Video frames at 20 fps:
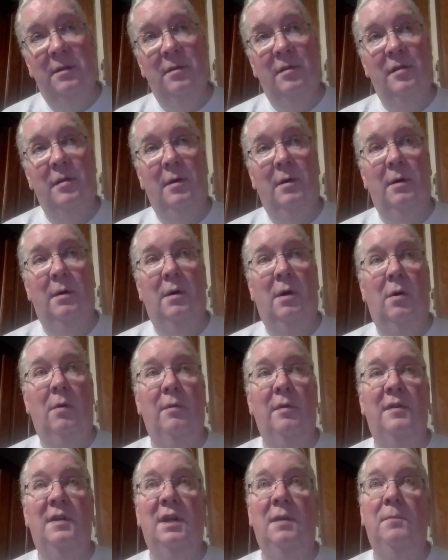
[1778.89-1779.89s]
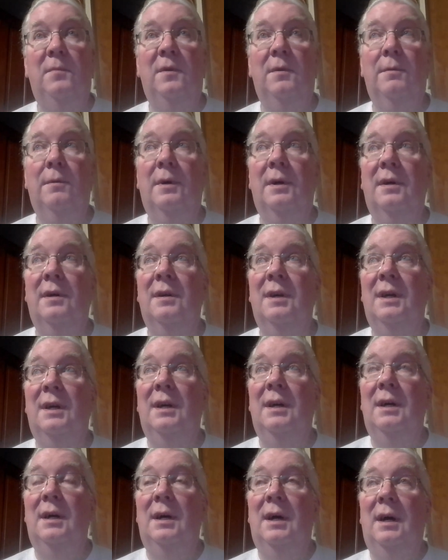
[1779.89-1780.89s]
So I'll always keep you
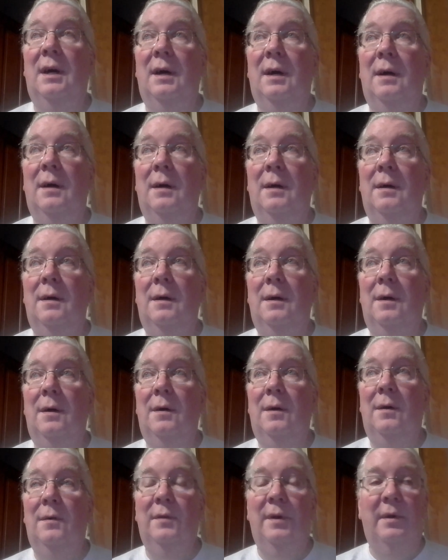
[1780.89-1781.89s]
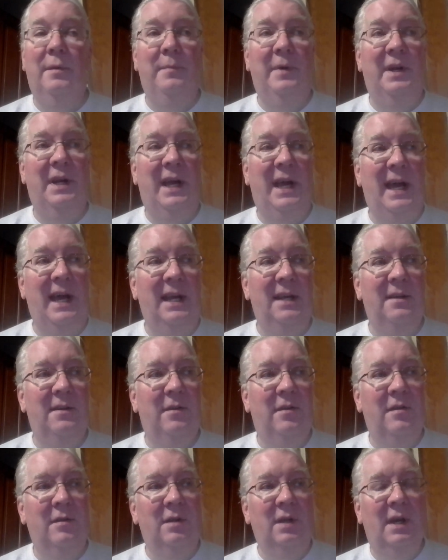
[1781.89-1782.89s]
a little bit ahead,
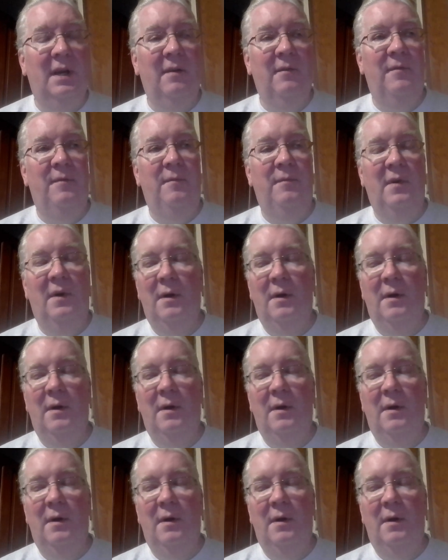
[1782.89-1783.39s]
so you have